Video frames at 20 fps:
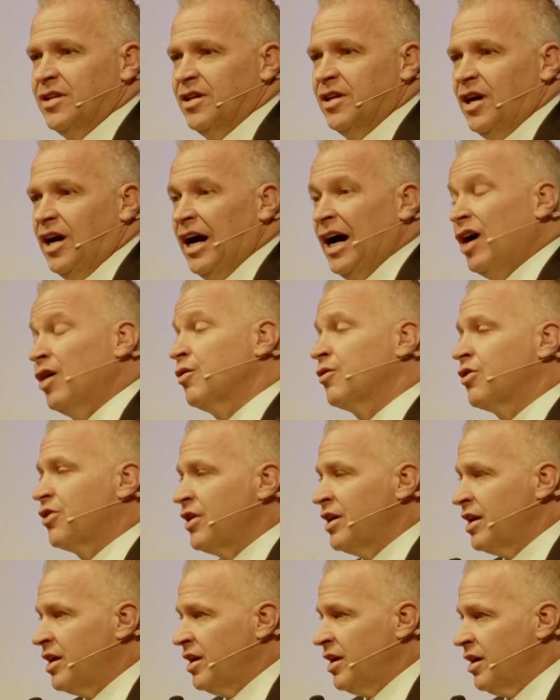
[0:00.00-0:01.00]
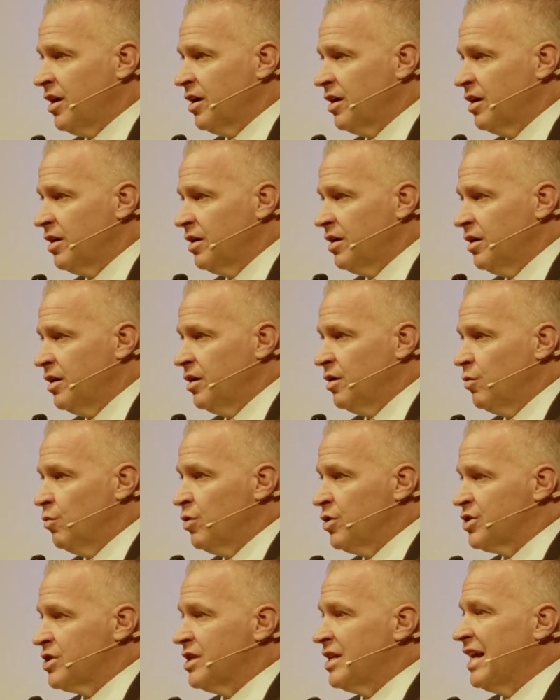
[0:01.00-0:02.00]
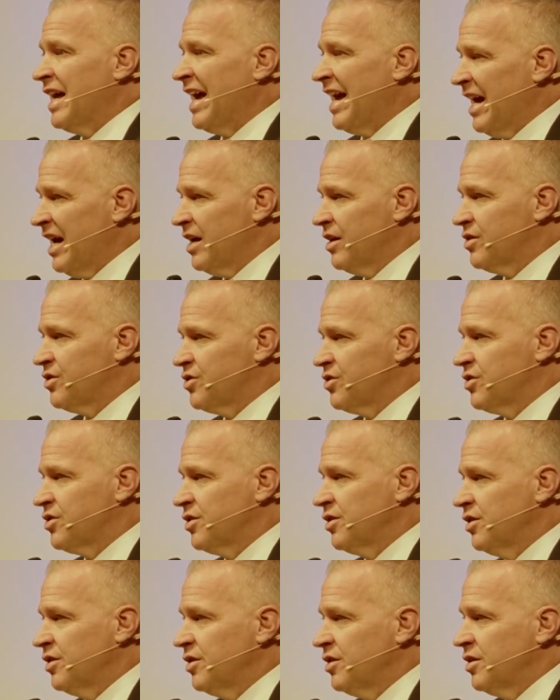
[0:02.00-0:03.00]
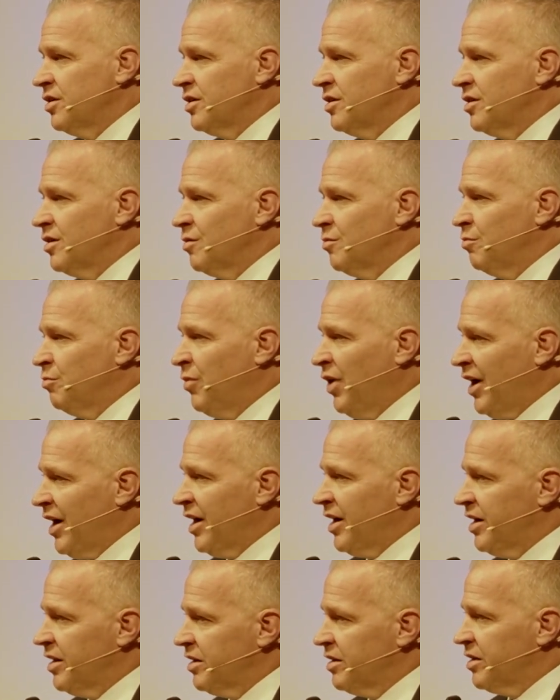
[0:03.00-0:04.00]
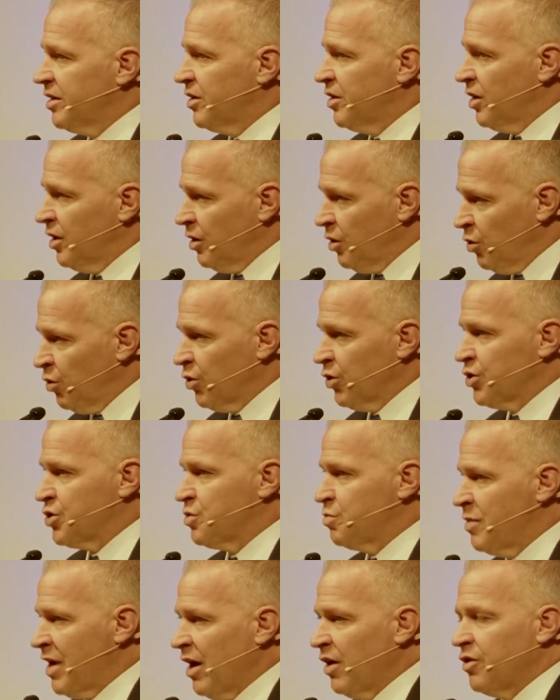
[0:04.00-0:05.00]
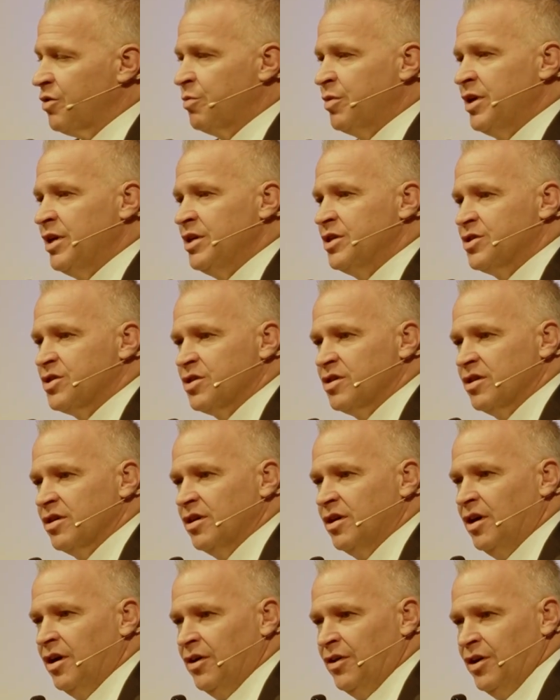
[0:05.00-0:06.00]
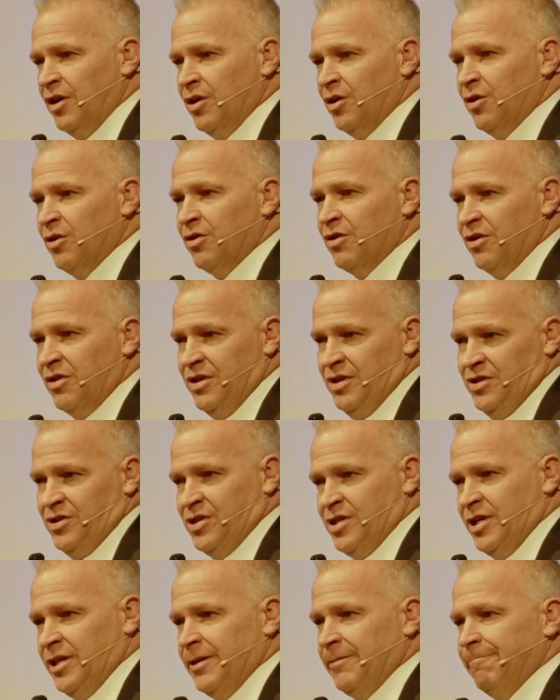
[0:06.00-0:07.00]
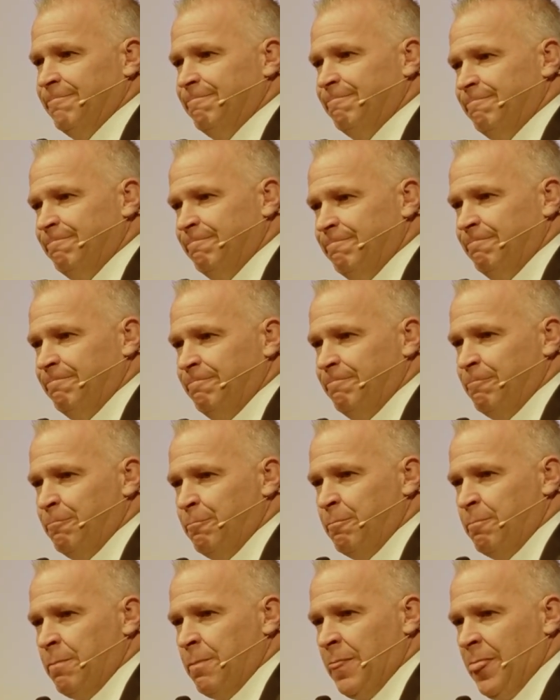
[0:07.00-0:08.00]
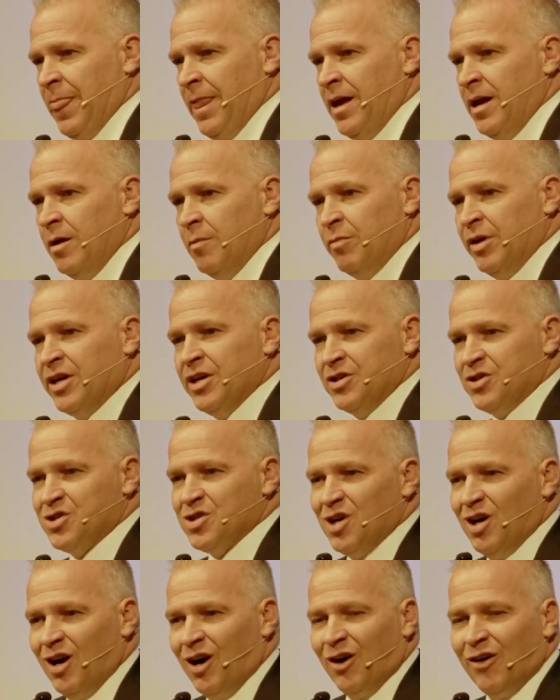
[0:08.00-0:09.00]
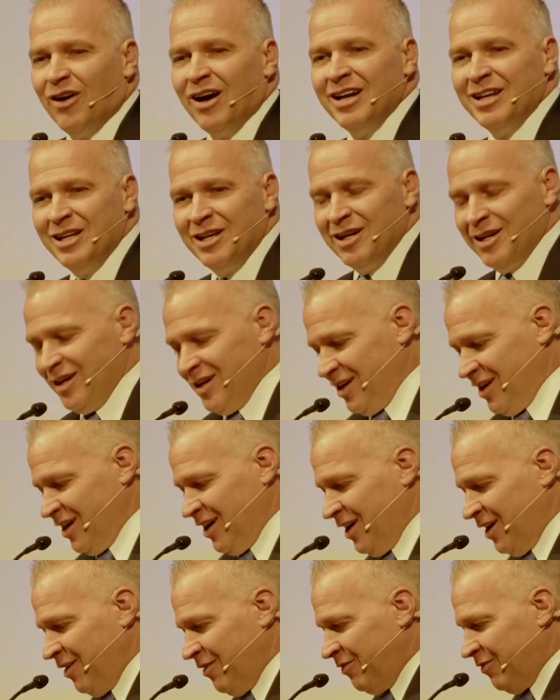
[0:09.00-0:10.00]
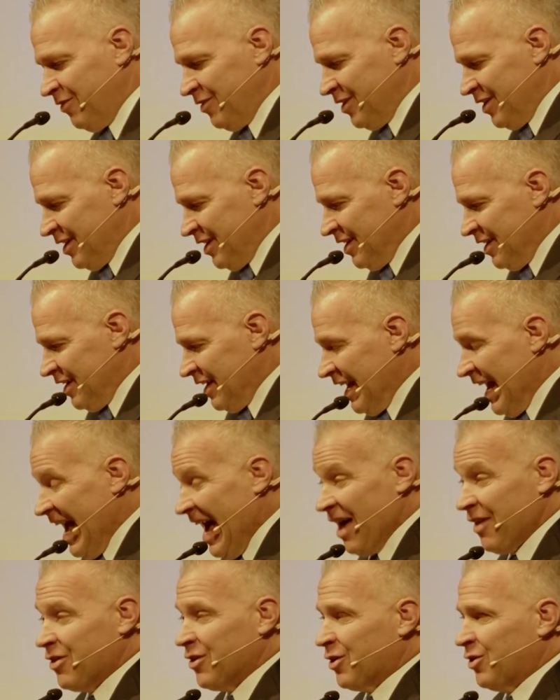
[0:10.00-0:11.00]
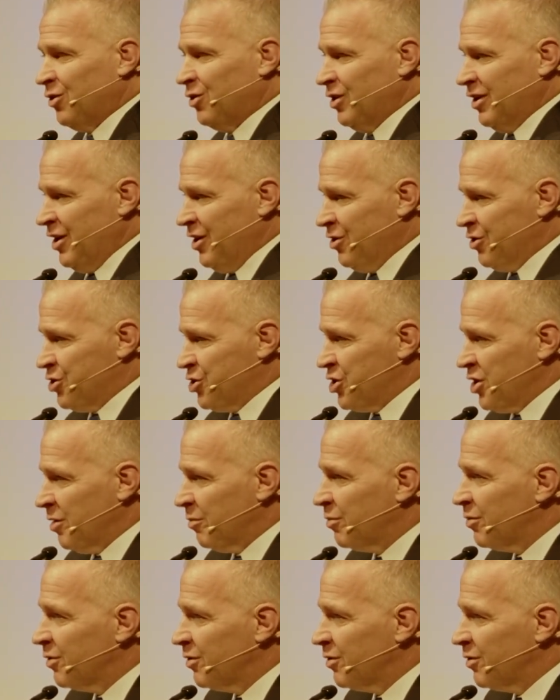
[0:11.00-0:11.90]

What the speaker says: our thinking was enhanced by the Lord's mouthpiece on the earth at this time. Because our idea of ethical leadership